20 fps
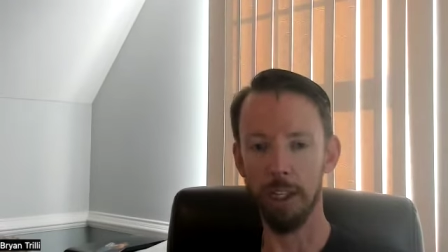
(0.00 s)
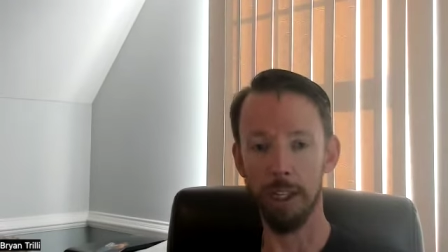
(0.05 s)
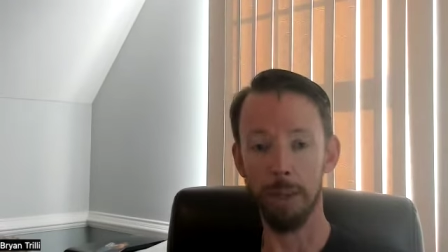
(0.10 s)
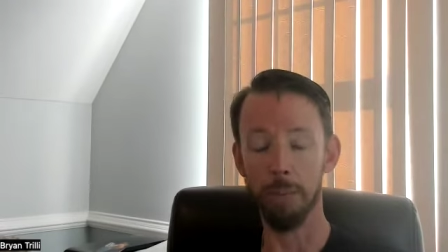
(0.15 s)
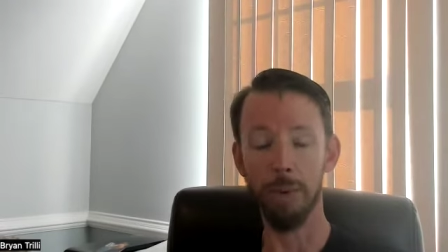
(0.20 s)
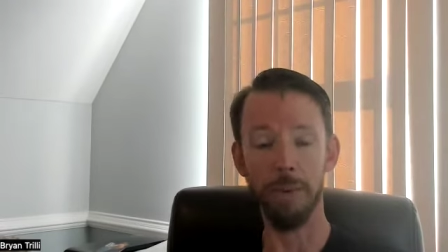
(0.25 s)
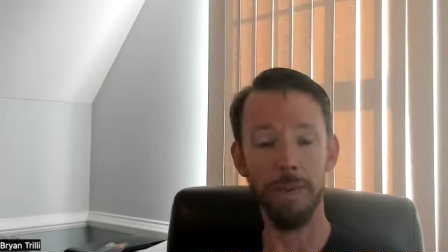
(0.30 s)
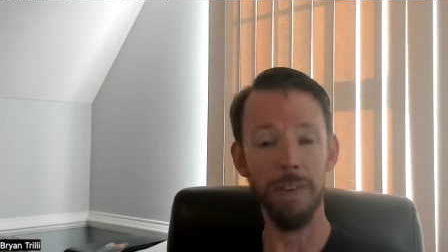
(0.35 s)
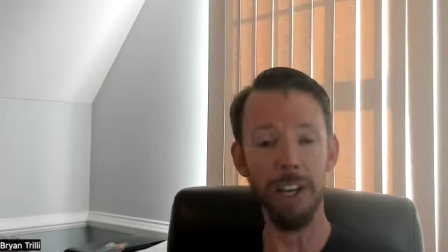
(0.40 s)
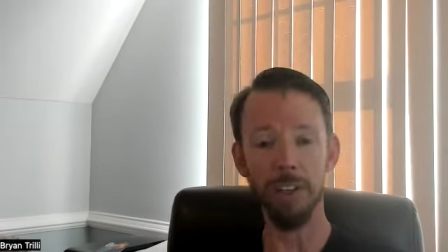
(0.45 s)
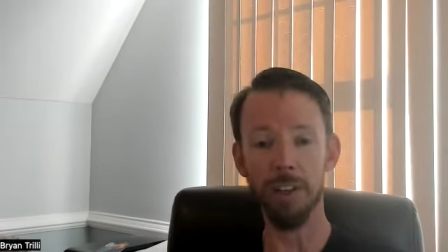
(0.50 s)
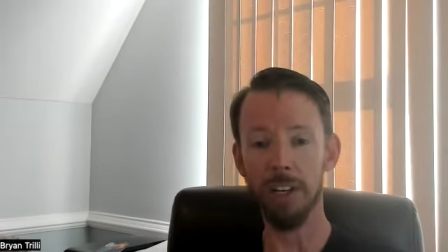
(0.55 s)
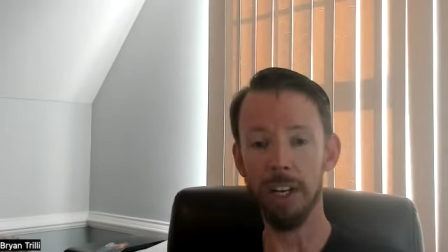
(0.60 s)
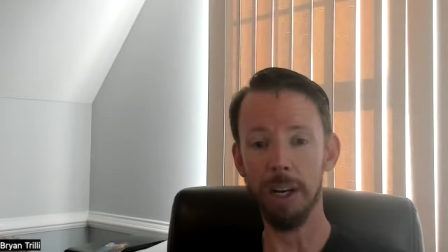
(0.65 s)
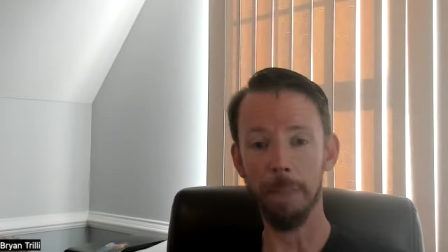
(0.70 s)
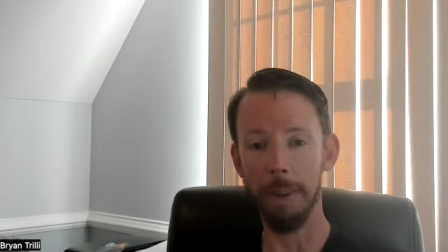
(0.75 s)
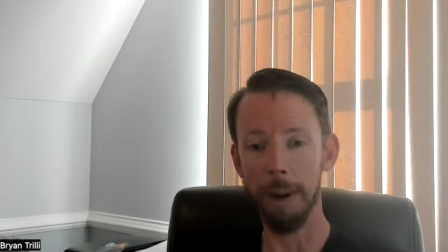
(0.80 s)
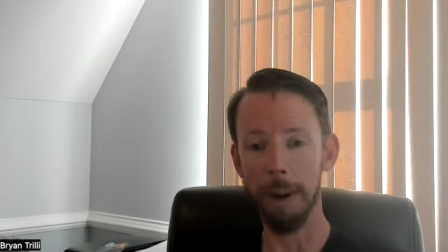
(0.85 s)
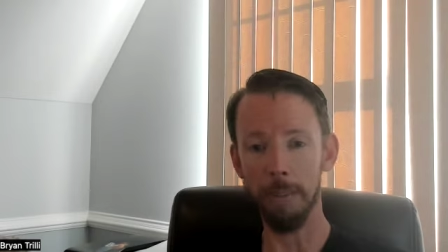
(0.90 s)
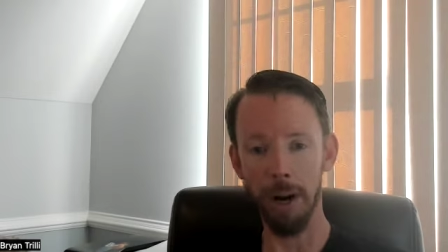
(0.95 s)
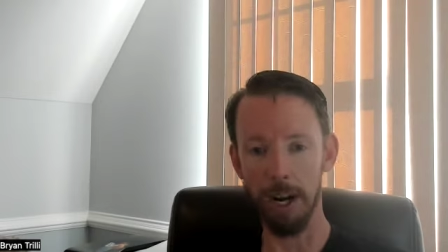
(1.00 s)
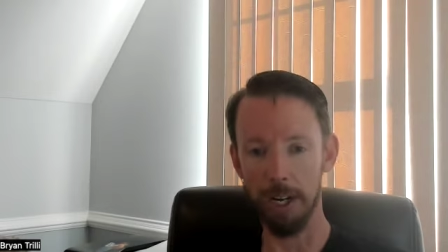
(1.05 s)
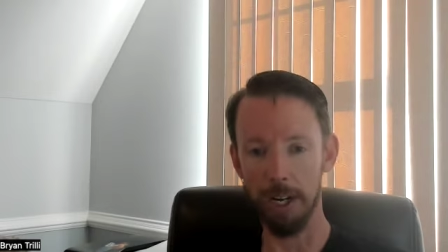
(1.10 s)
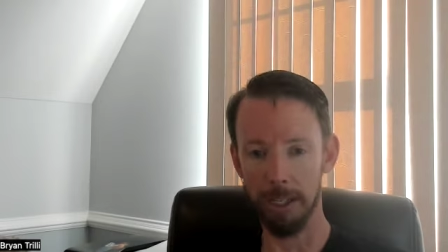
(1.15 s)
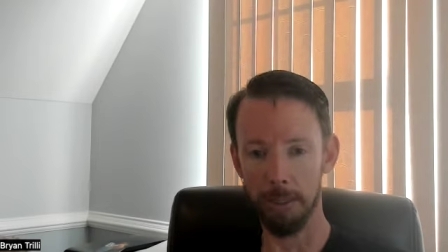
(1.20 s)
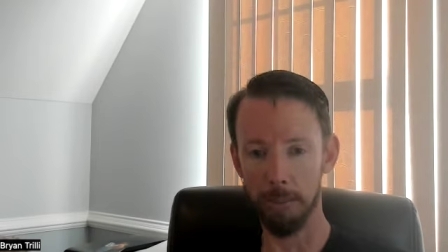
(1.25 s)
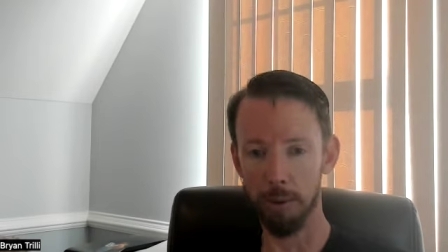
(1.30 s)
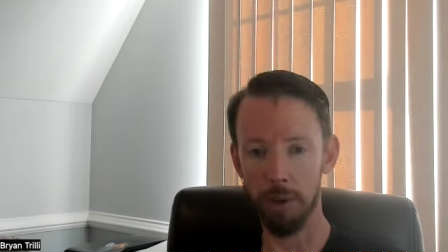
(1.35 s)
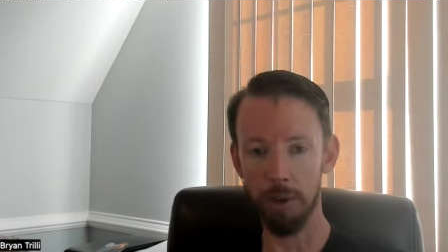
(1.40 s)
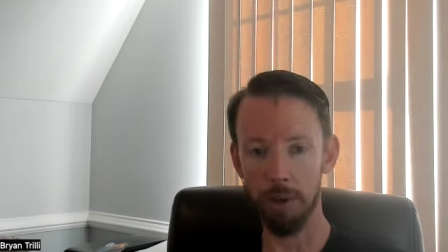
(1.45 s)
The professor didn't
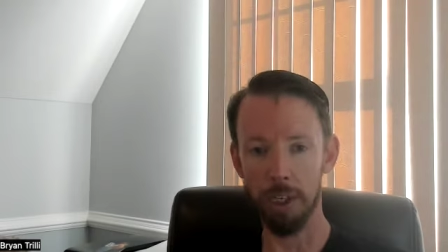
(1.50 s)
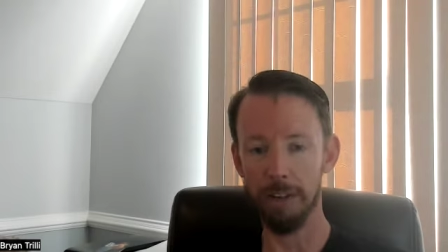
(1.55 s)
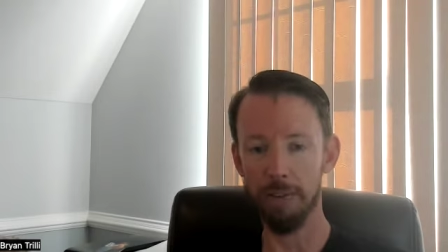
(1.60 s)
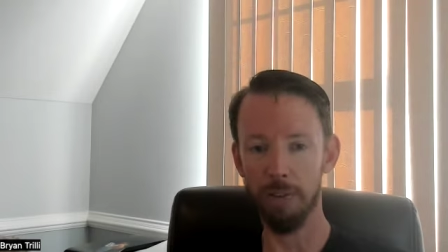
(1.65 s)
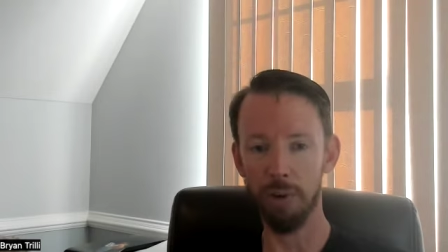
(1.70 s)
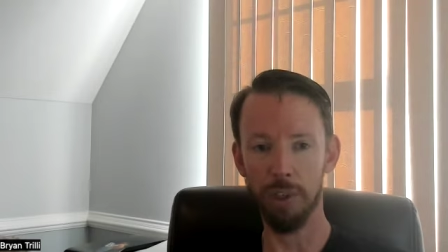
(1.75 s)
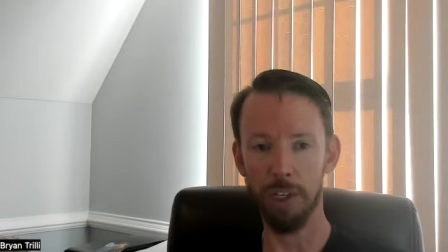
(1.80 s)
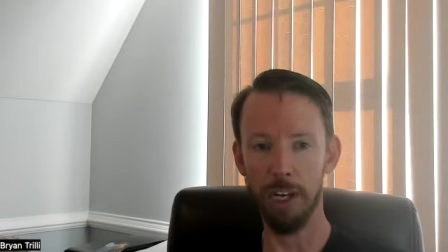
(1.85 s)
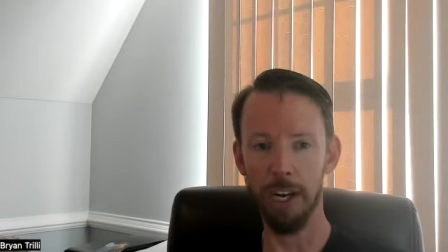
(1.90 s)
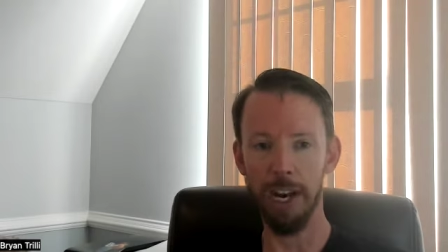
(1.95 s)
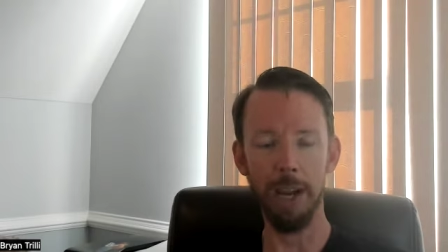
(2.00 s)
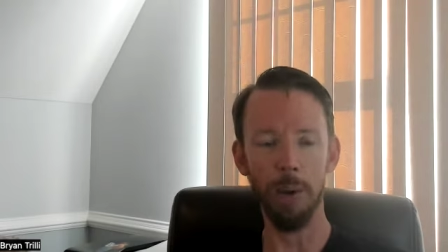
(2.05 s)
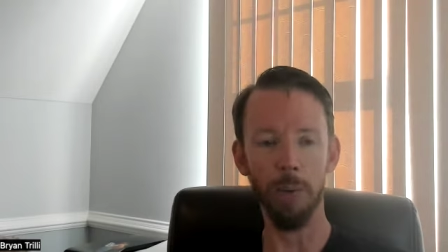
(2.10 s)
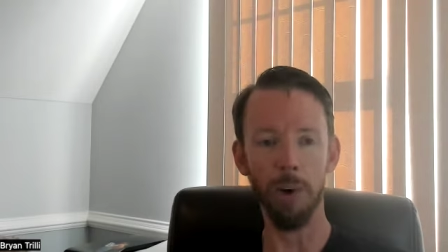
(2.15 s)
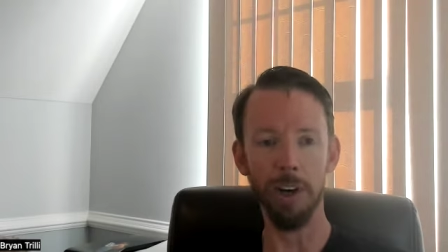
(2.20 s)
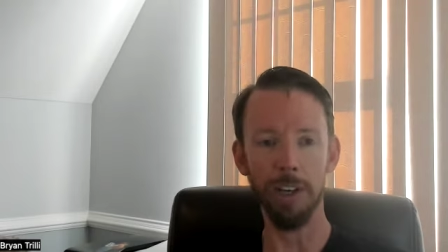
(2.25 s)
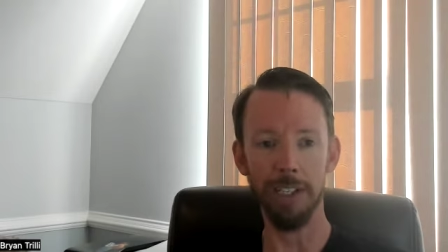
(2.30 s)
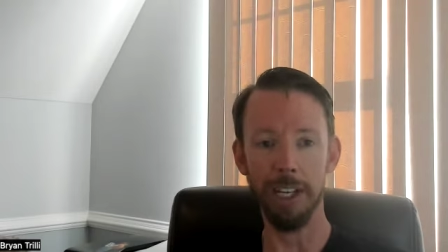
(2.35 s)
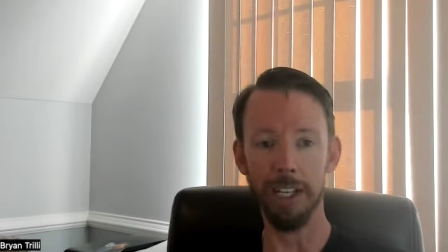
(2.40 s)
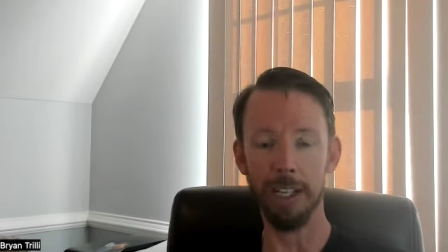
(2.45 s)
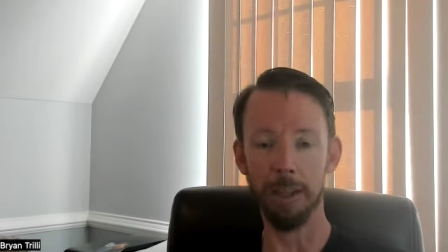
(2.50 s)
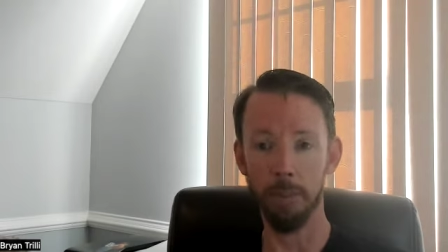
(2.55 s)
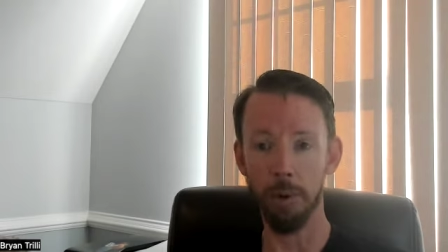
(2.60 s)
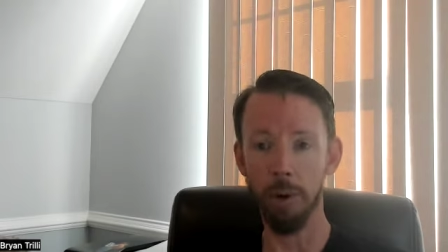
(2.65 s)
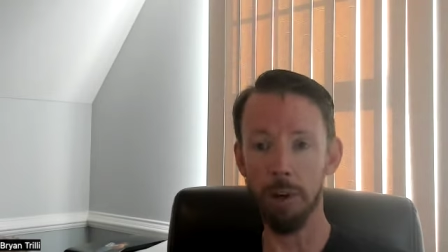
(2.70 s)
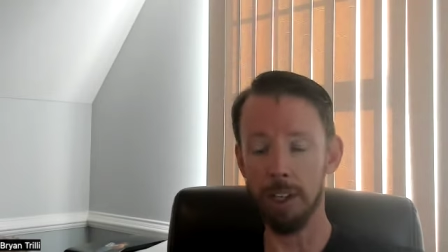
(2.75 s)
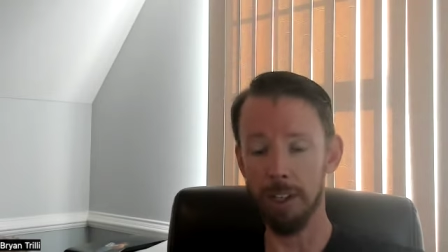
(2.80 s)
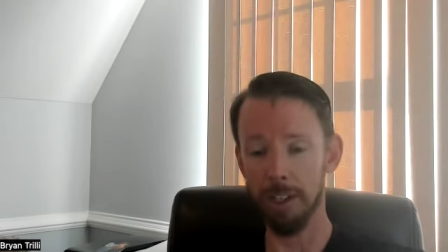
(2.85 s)
memorize the book. And if you said, hey, where's that in the book?